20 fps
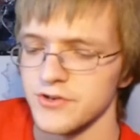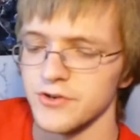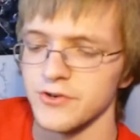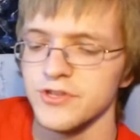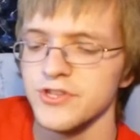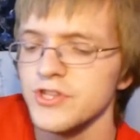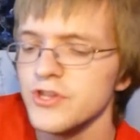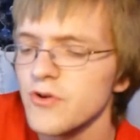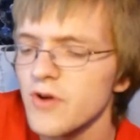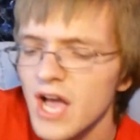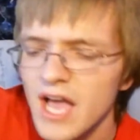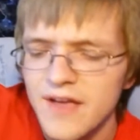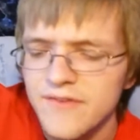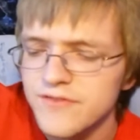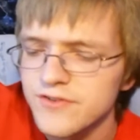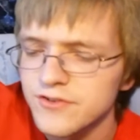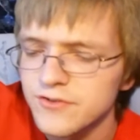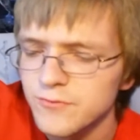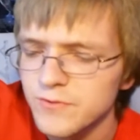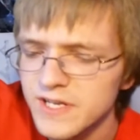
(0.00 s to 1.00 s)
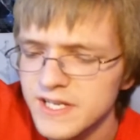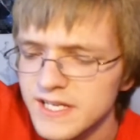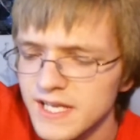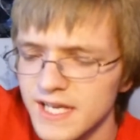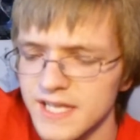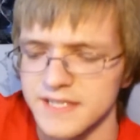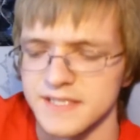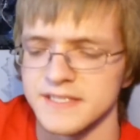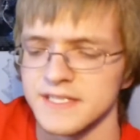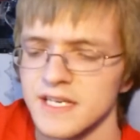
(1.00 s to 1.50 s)
you have your
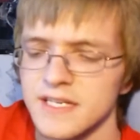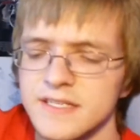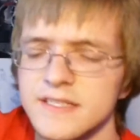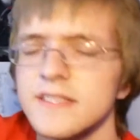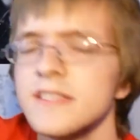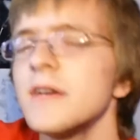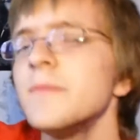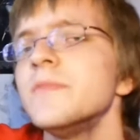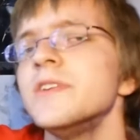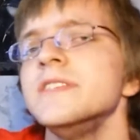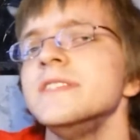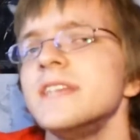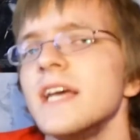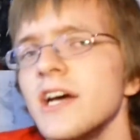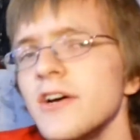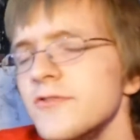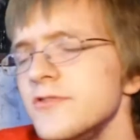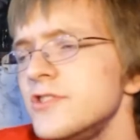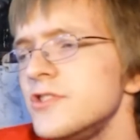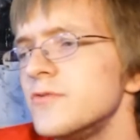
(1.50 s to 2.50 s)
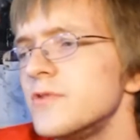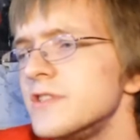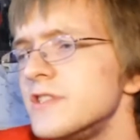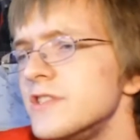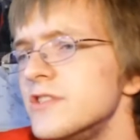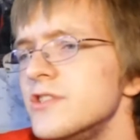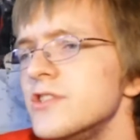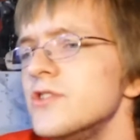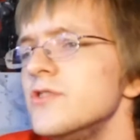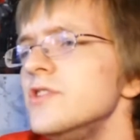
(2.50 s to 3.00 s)
weekends. Someone tells you what
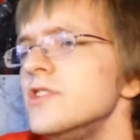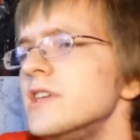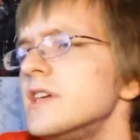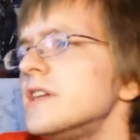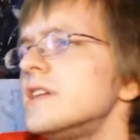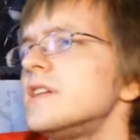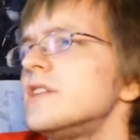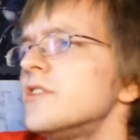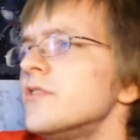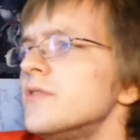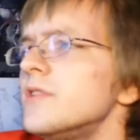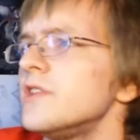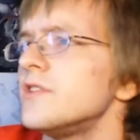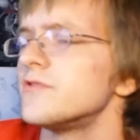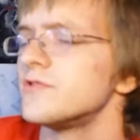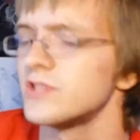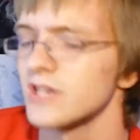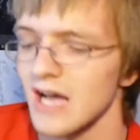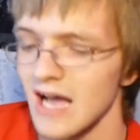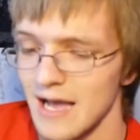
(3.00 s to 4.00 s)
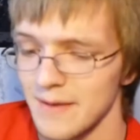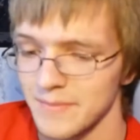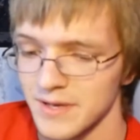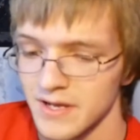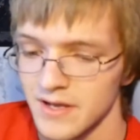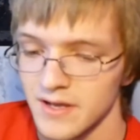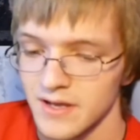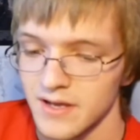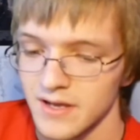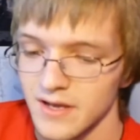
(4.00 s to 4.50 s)
to do and you get to go to your job.
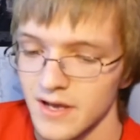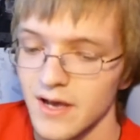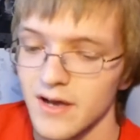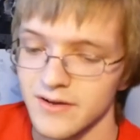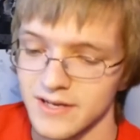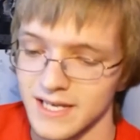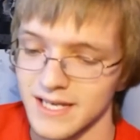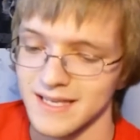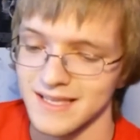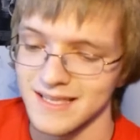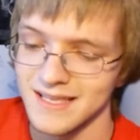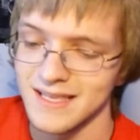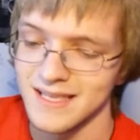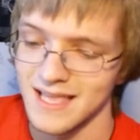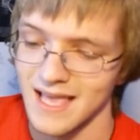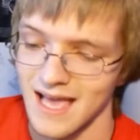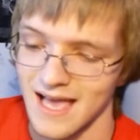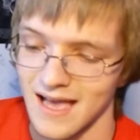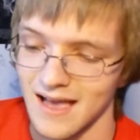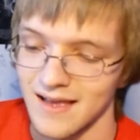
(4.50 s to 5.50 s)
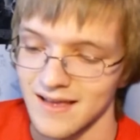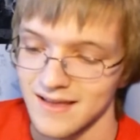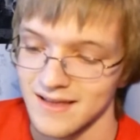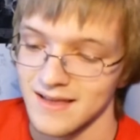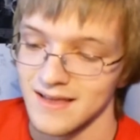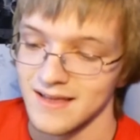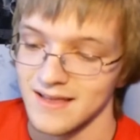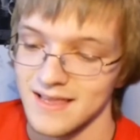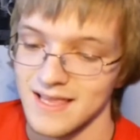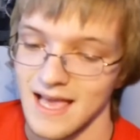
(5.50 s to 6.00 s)
Okay, yeah.
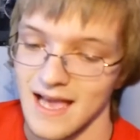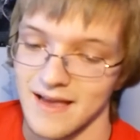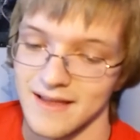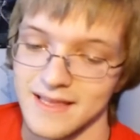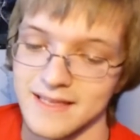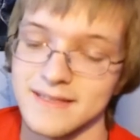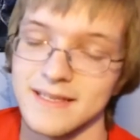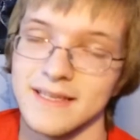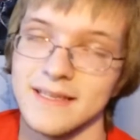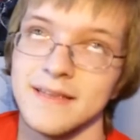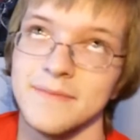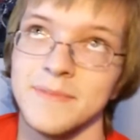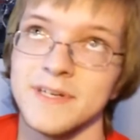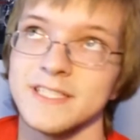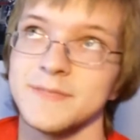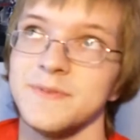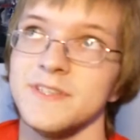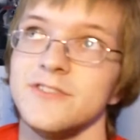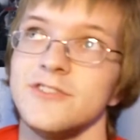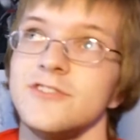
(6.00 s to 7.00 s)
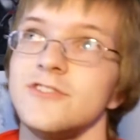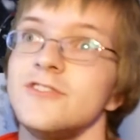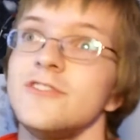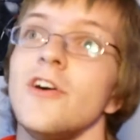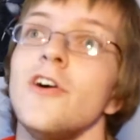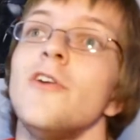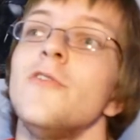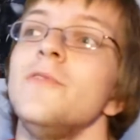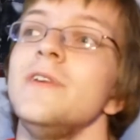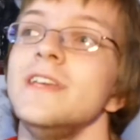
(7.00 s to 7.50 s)
It must be
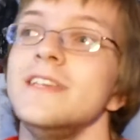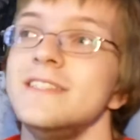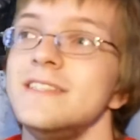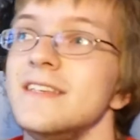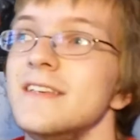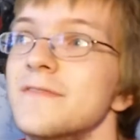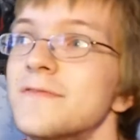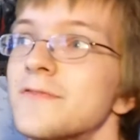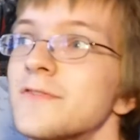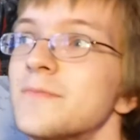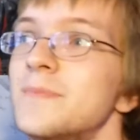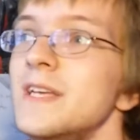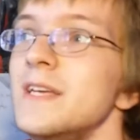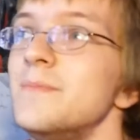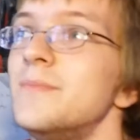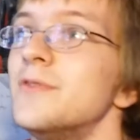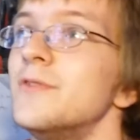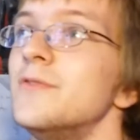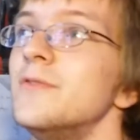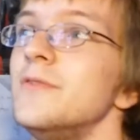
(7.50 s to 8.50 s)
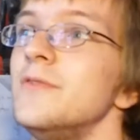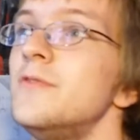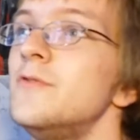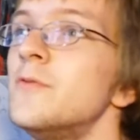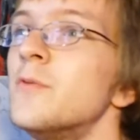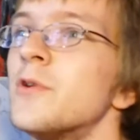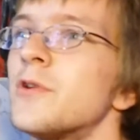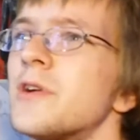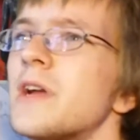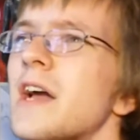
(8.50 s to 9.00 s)
so easy for people who
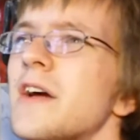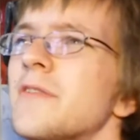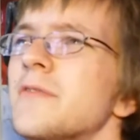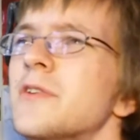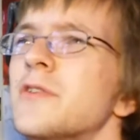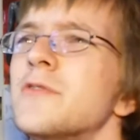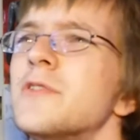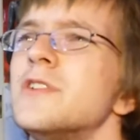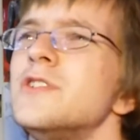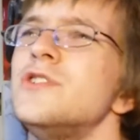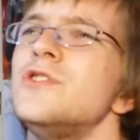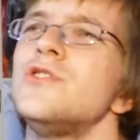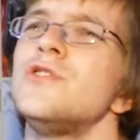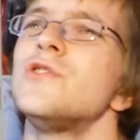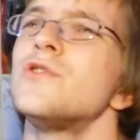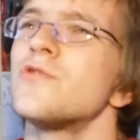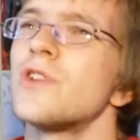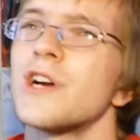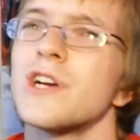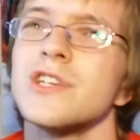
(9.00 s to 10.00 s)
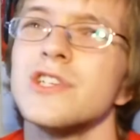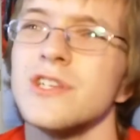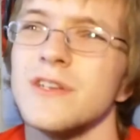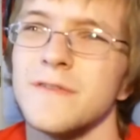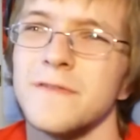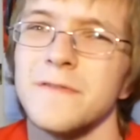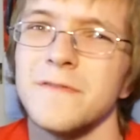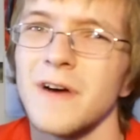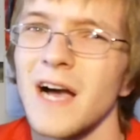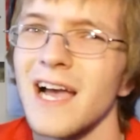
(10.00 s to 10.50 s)
work, I don't know,
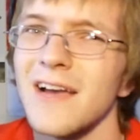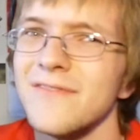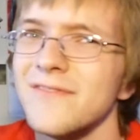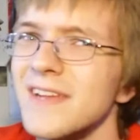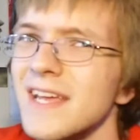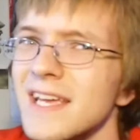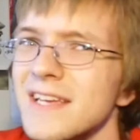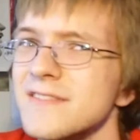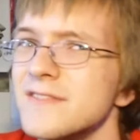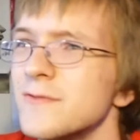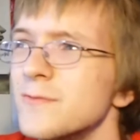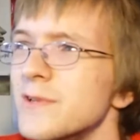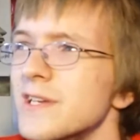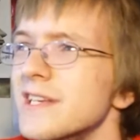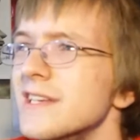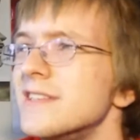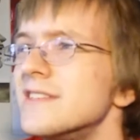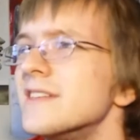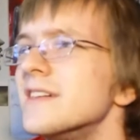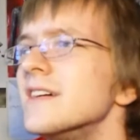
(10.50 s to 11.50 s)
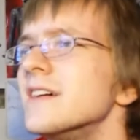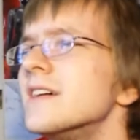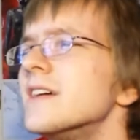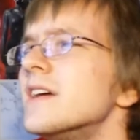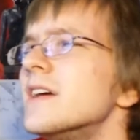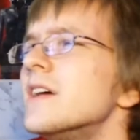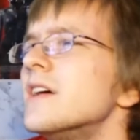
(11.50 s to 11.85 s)
construction 5 days a week to